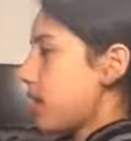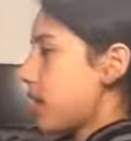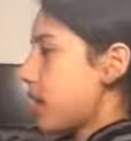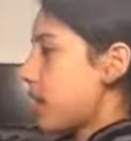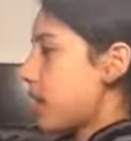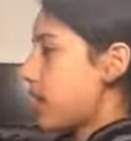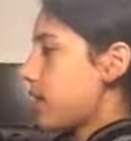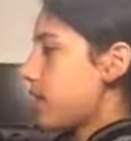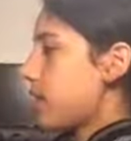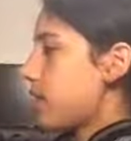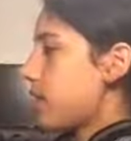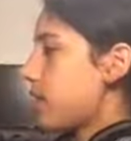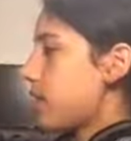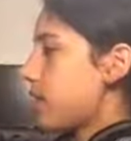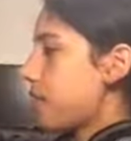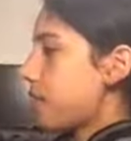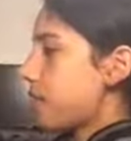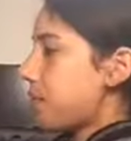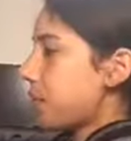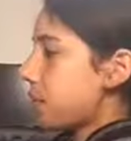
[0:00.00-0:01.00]
Okay, this is the
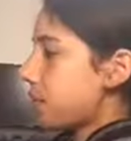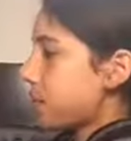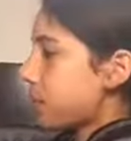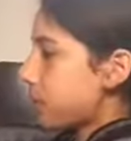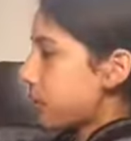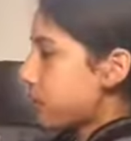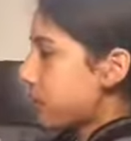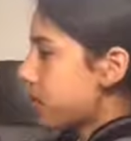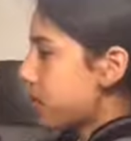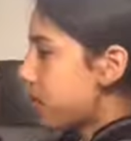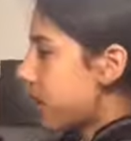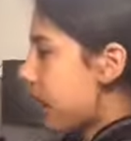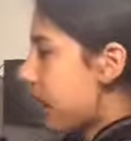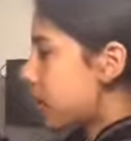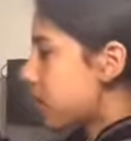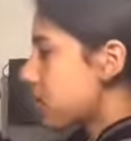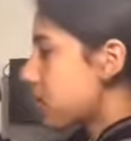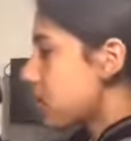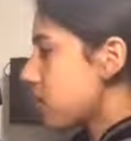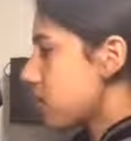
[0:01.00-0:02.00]
filter, which
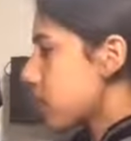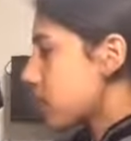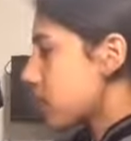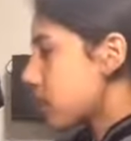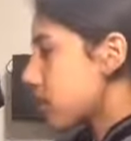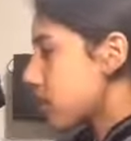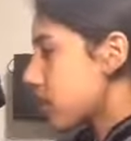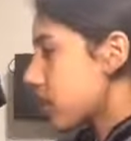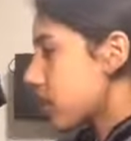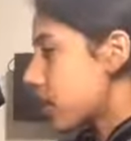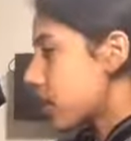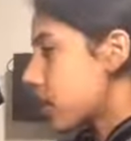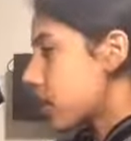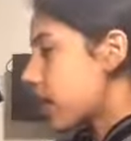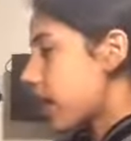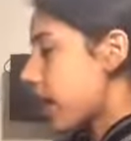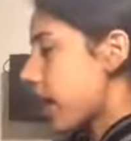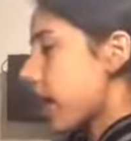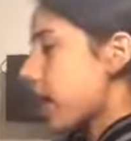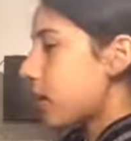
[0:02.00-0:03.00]
actually looks really good.
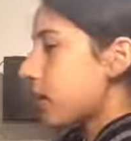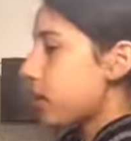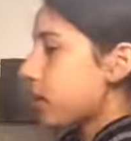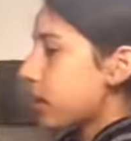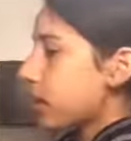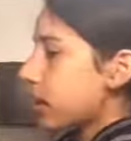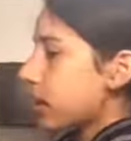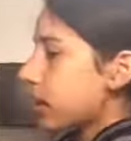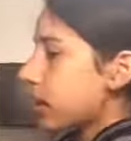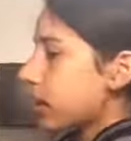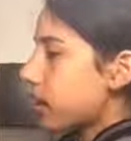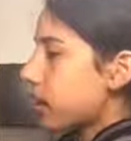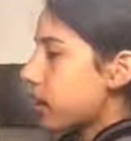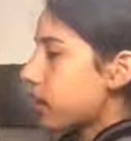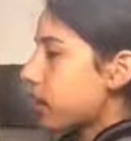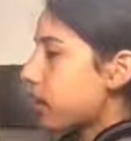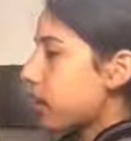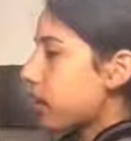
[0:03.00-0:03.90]
Like, I don't think